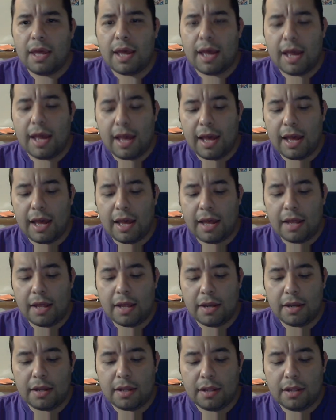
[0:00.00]

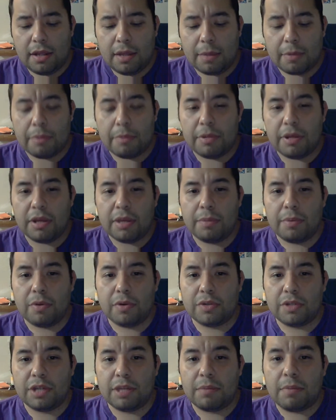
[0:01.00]
and I'm going to be
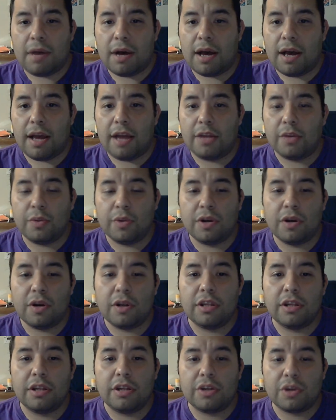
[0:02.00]
posting my Twitter
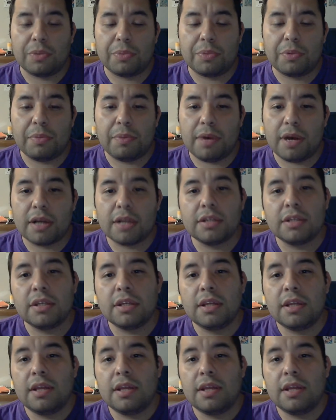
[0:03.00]
in the description box.